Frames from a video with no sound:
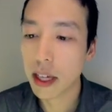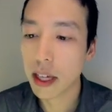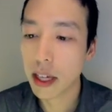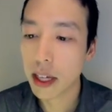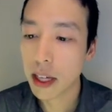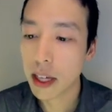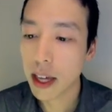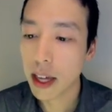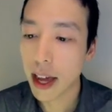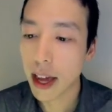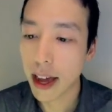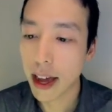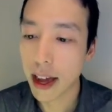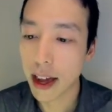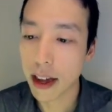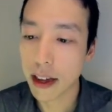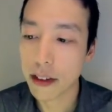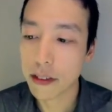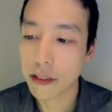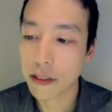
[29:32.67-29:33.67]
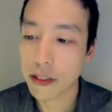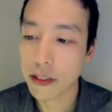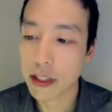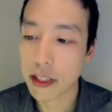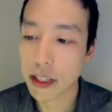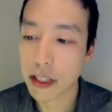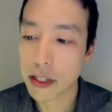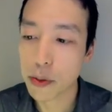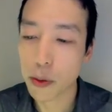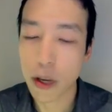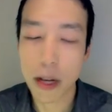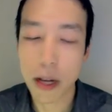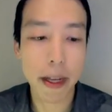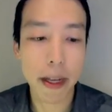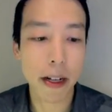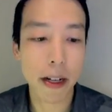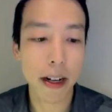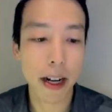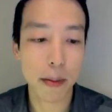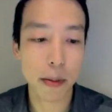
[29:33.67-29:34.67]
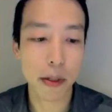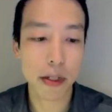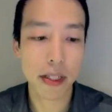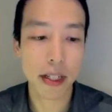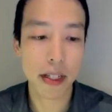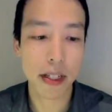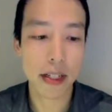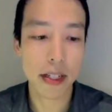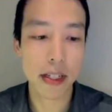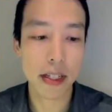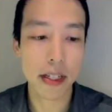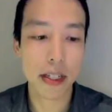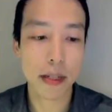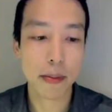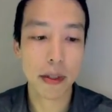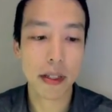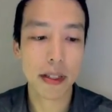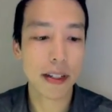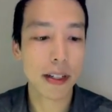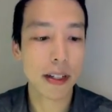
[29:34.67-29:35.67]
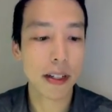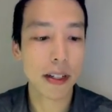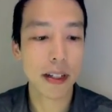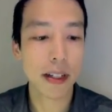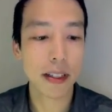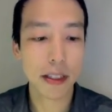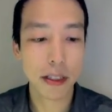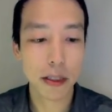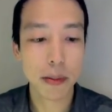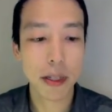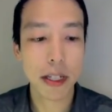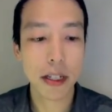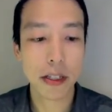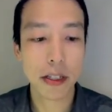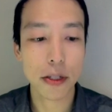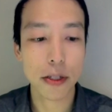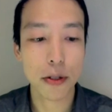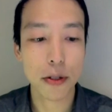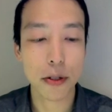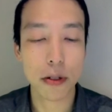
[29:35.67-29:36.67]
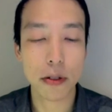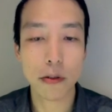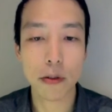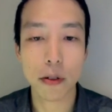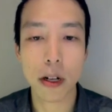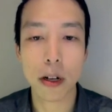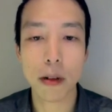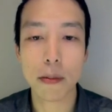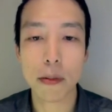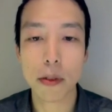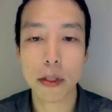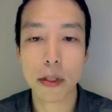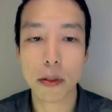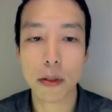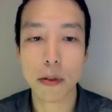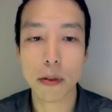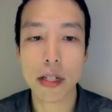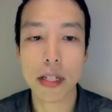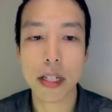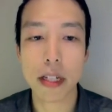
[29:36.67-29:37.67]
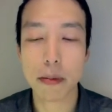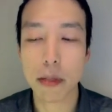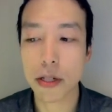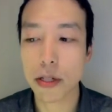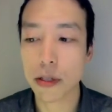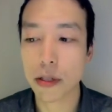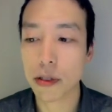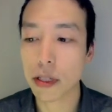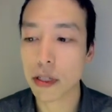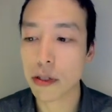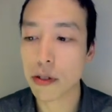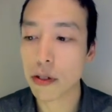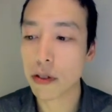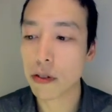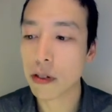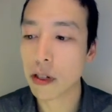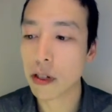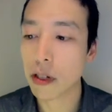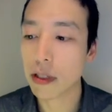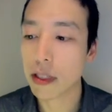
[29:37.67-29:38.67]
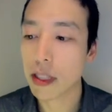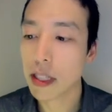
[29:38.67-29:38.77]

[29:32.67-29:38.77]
They have these white matter hyperintensities, but they're a little bit unusual from the ones I've been showing you so far.